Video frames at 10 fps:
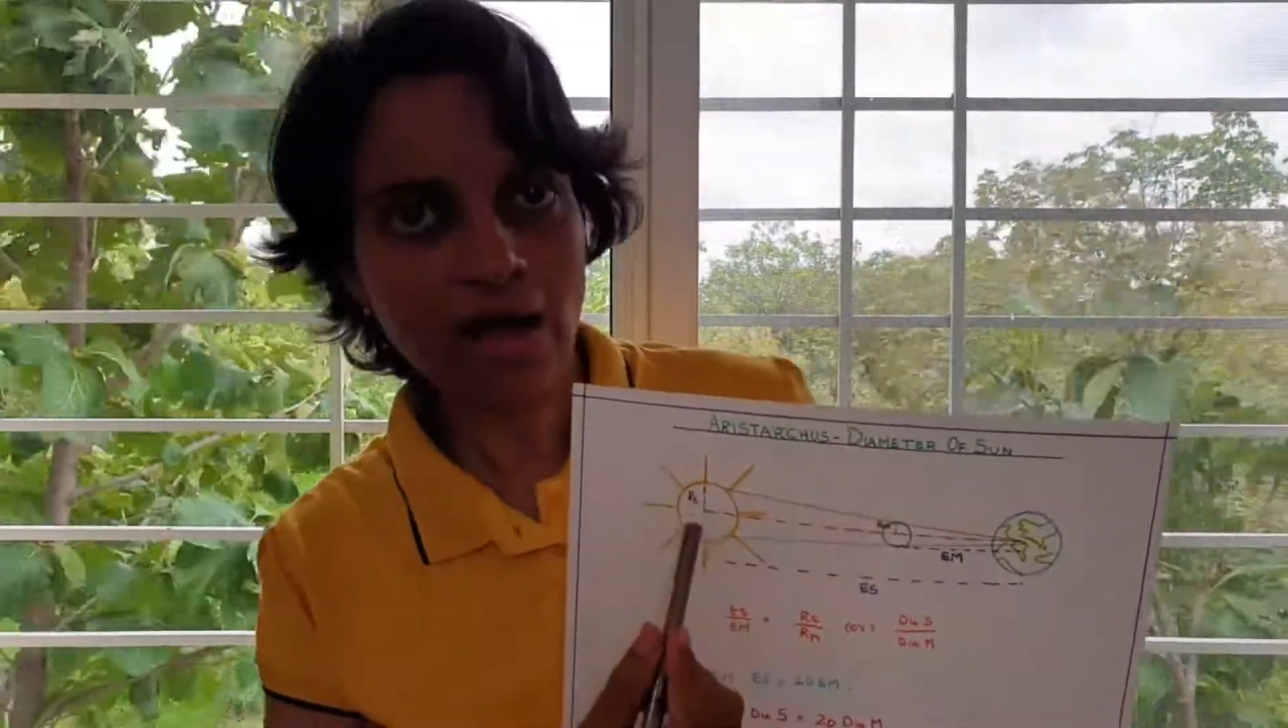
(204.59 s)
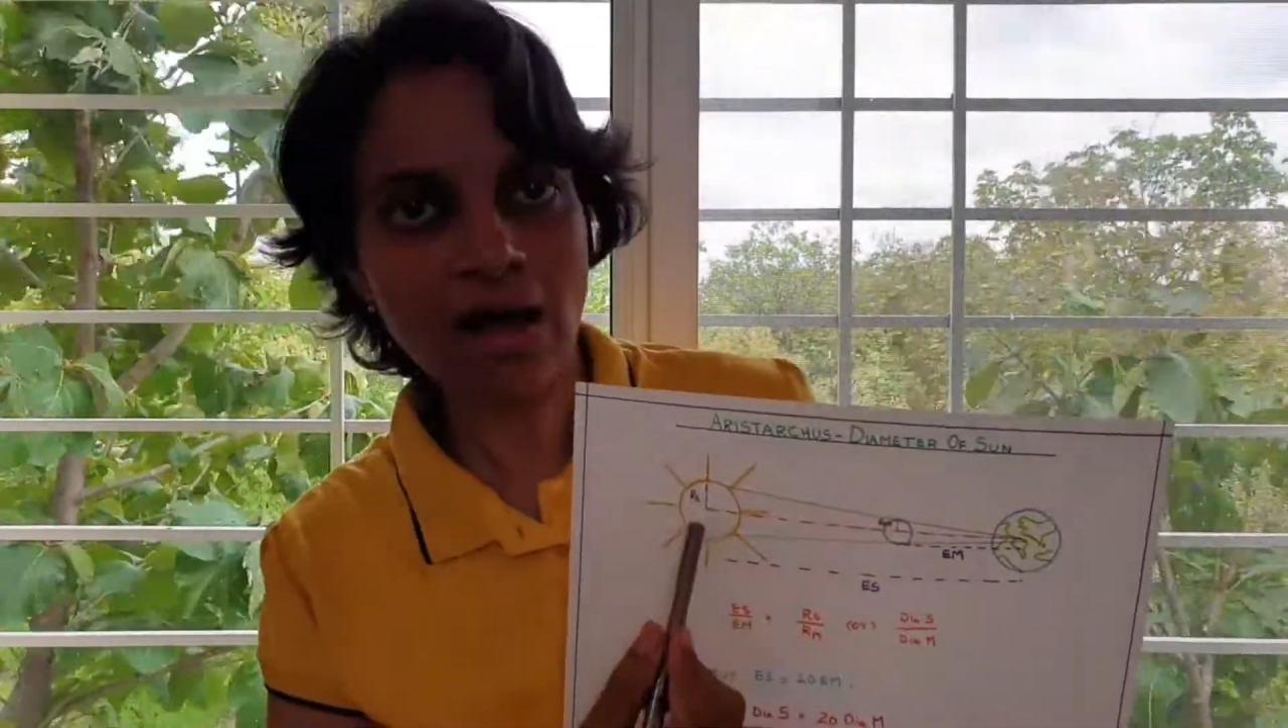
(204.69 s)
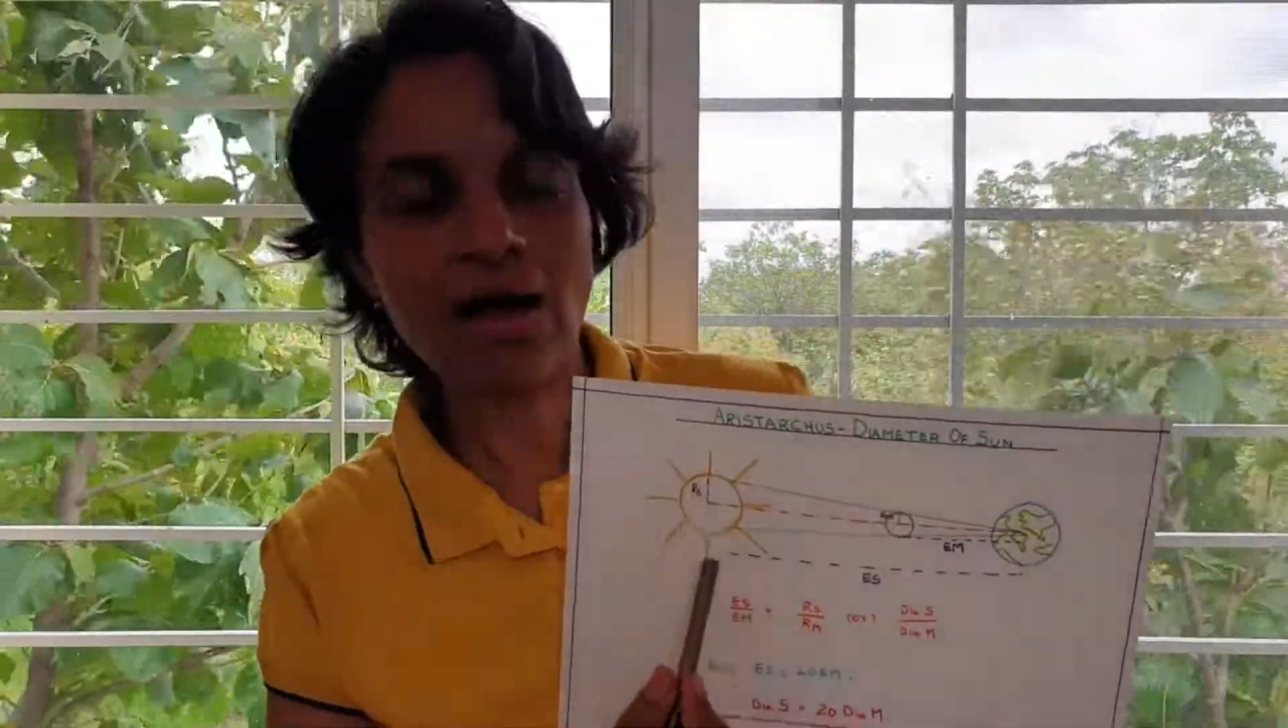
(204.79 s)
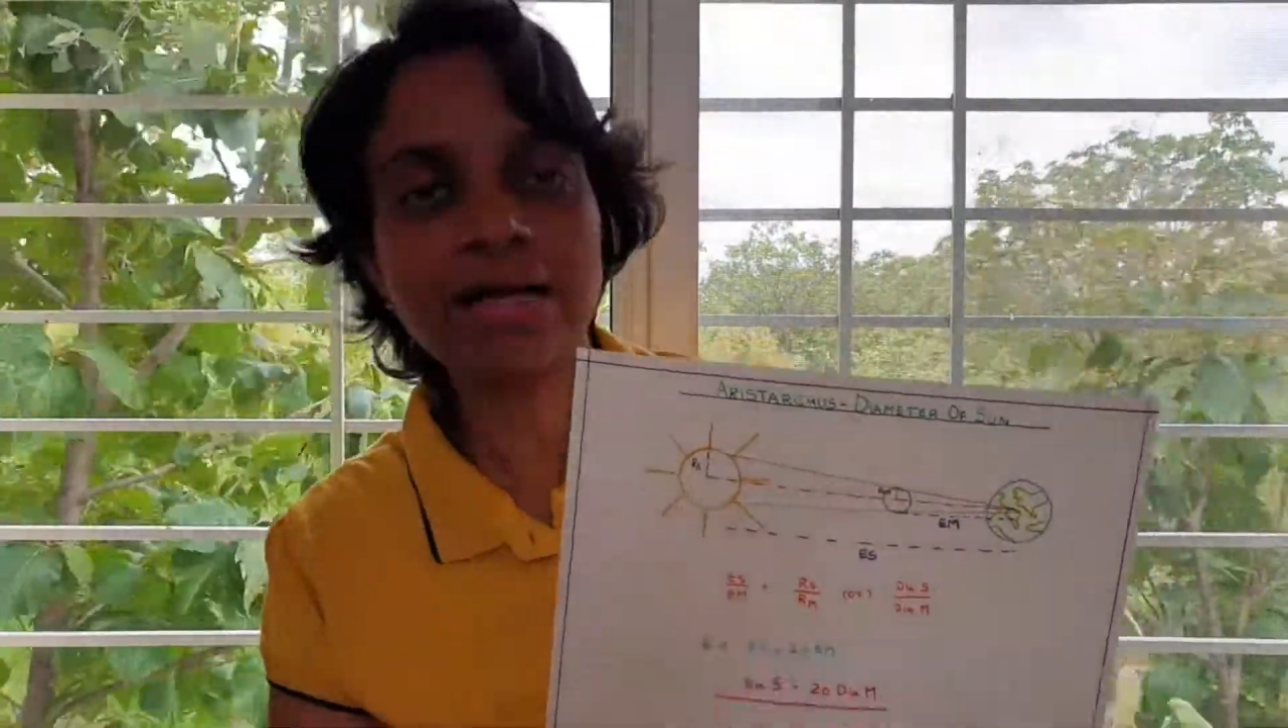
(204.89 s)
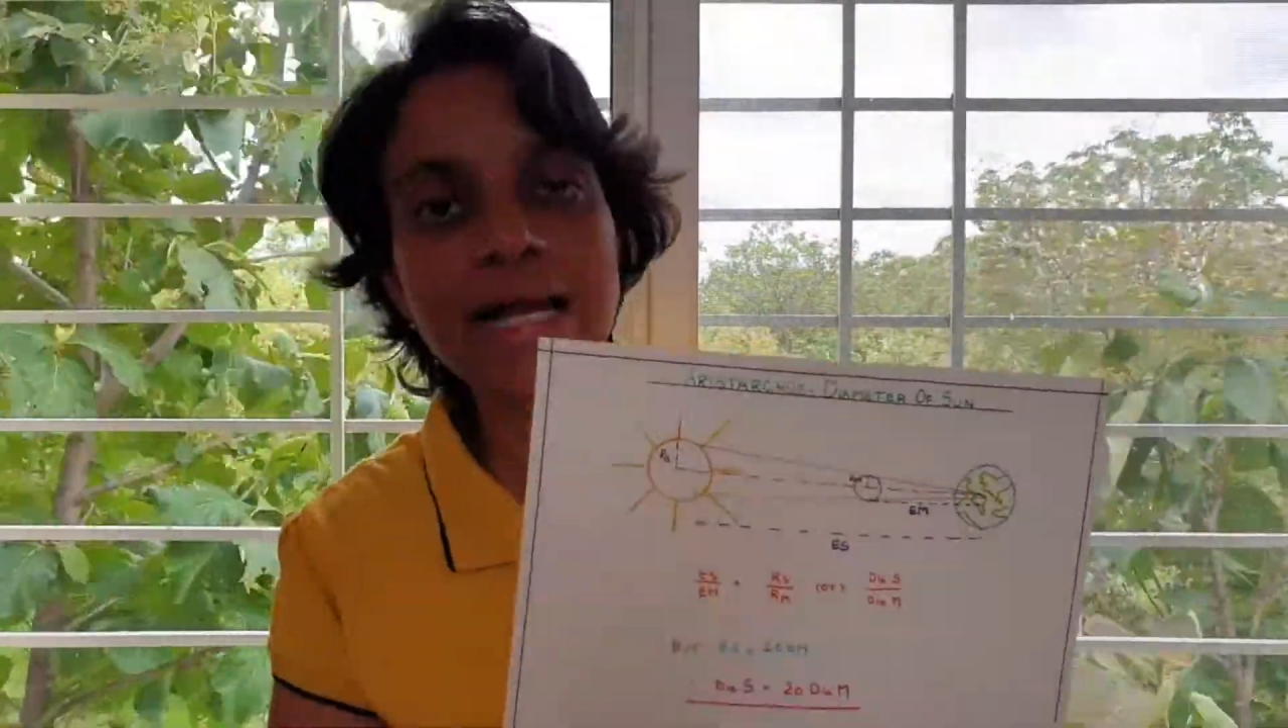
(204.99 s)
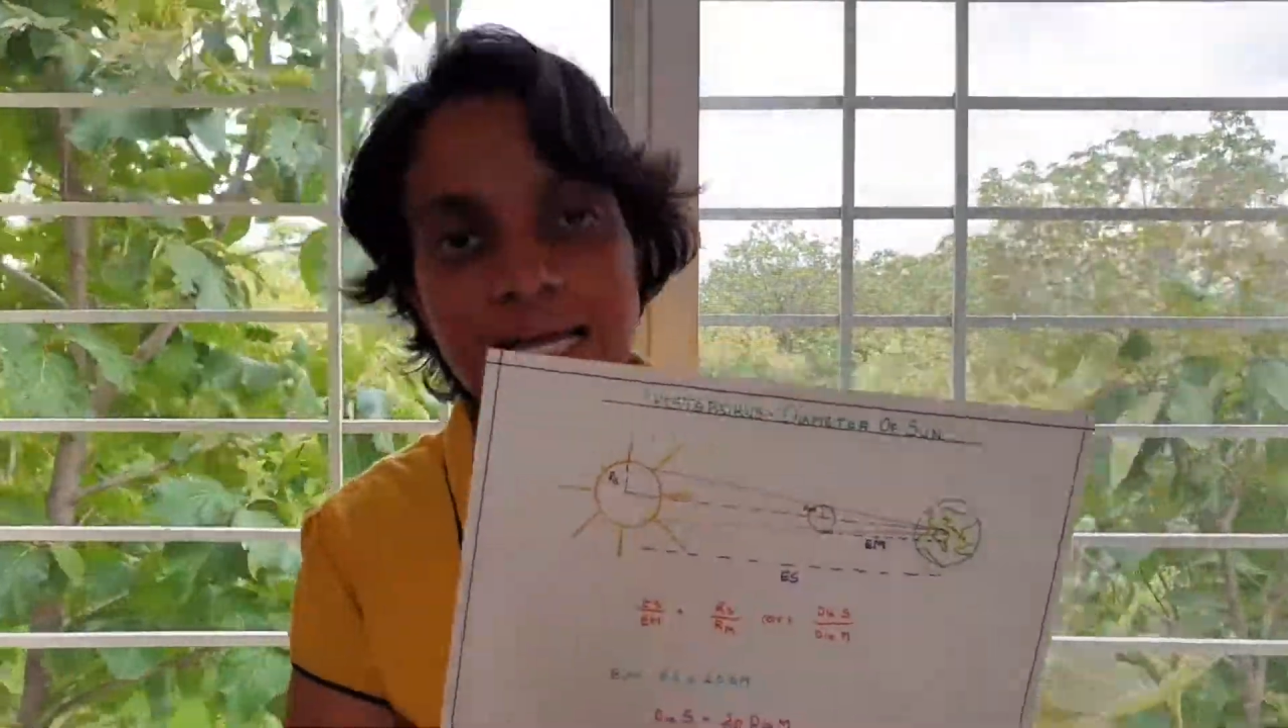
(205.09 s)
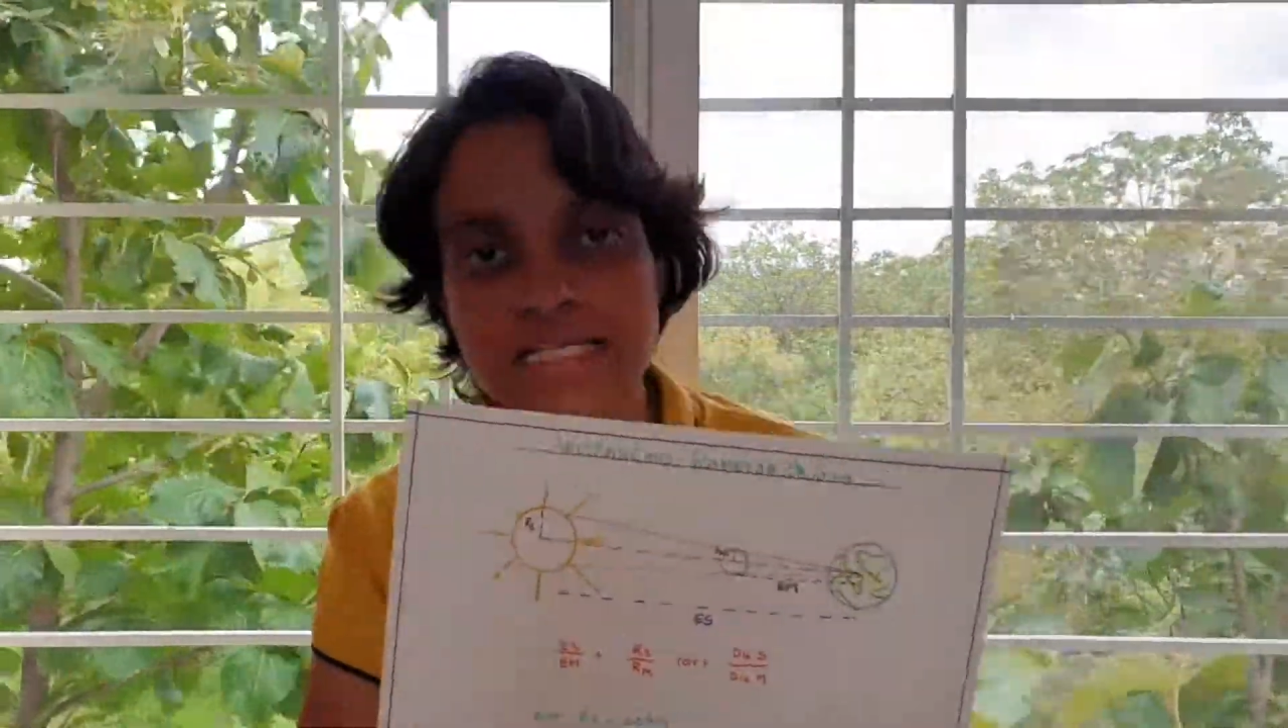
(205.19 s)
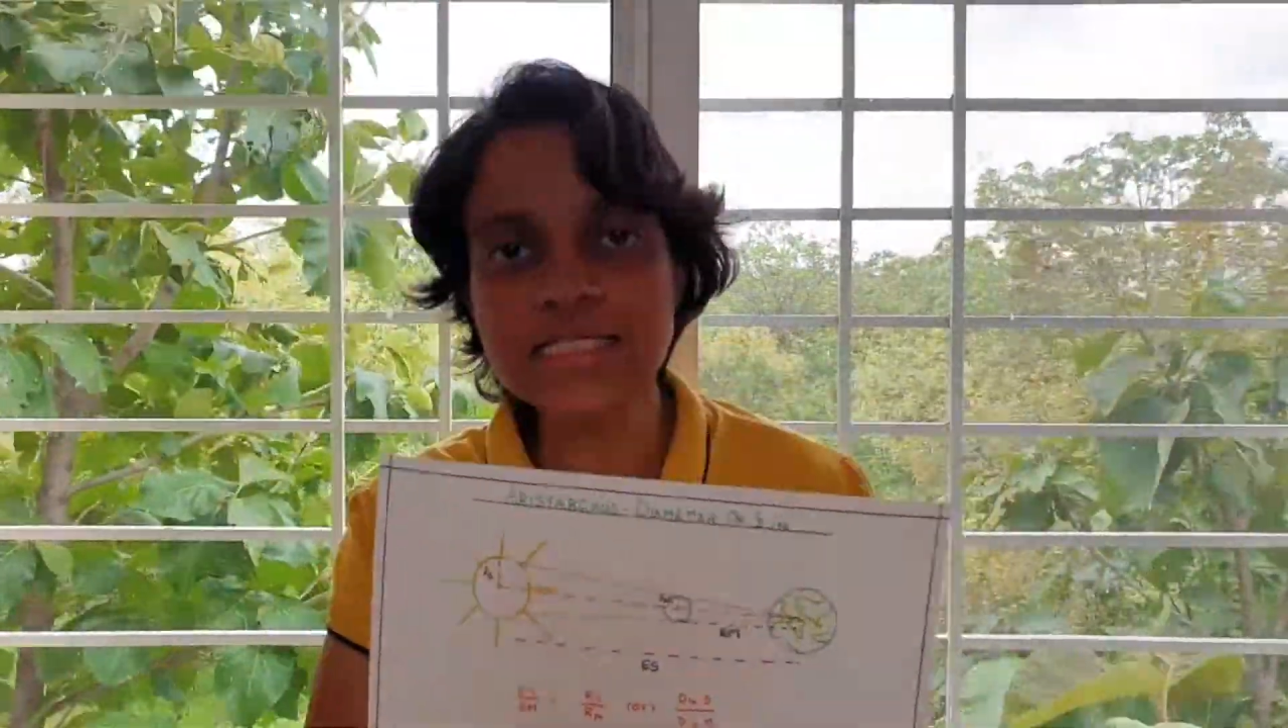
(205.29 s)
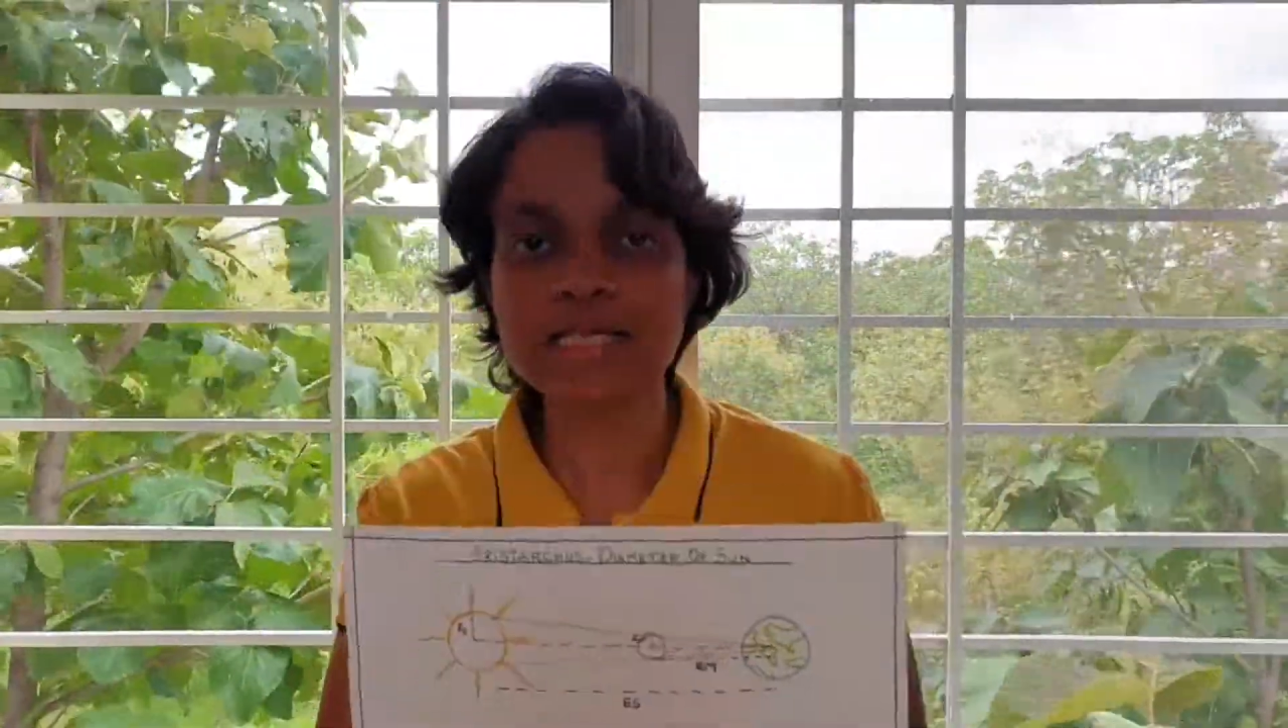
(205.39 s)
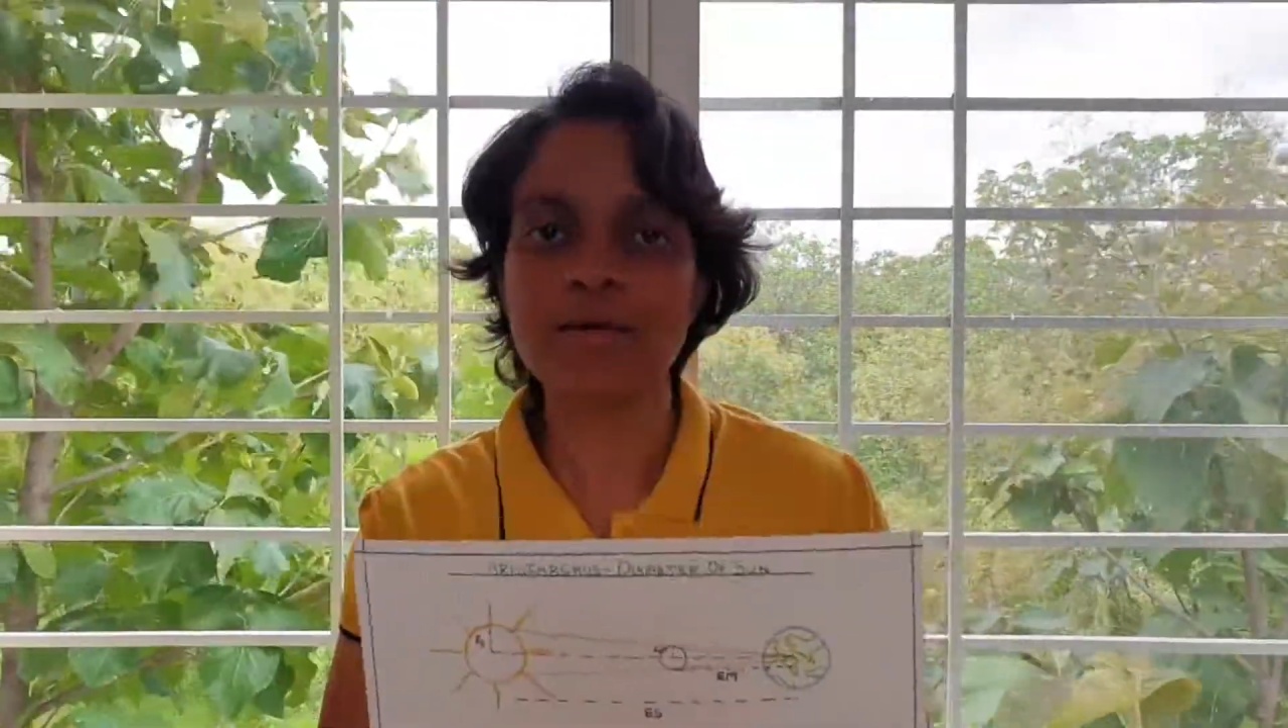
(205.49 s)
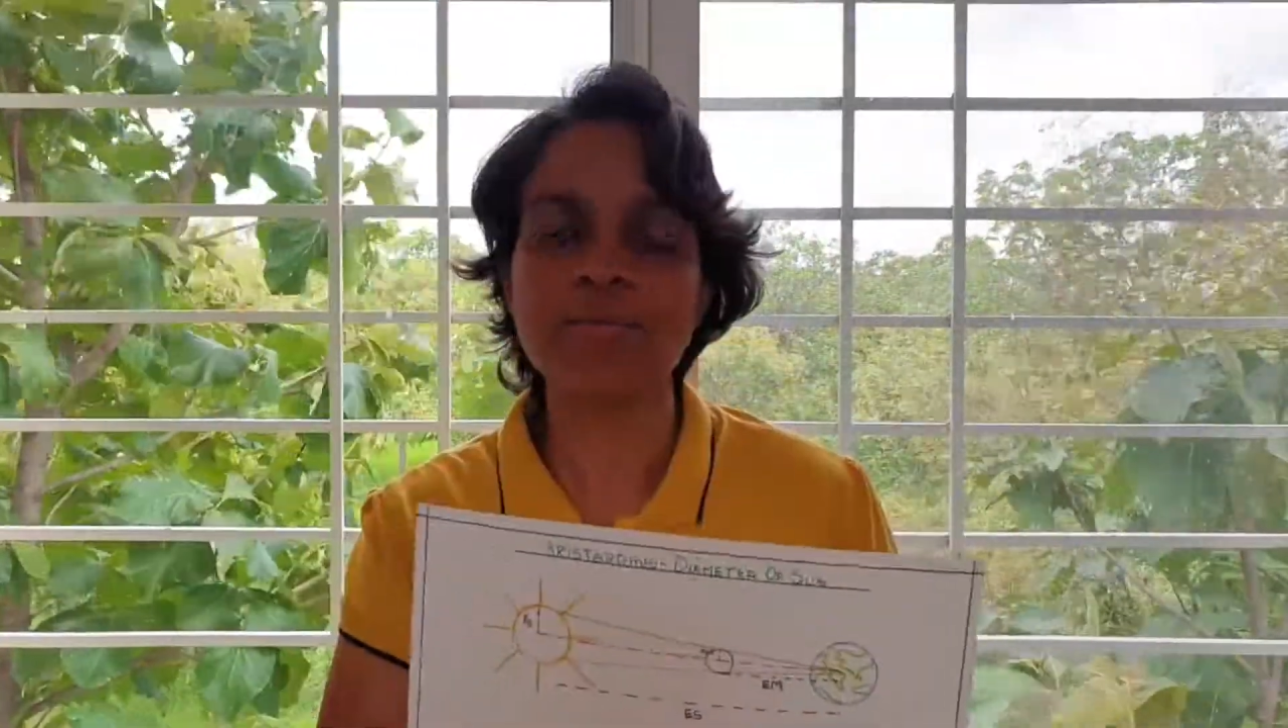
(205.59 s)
RS